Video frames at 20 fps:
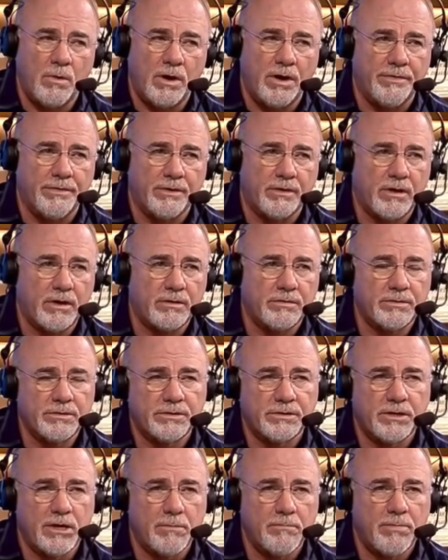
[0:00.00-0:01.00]
They're not on the
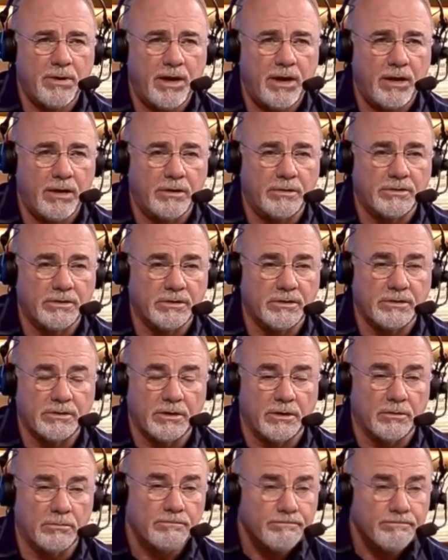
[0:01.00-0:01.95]
same page. And so,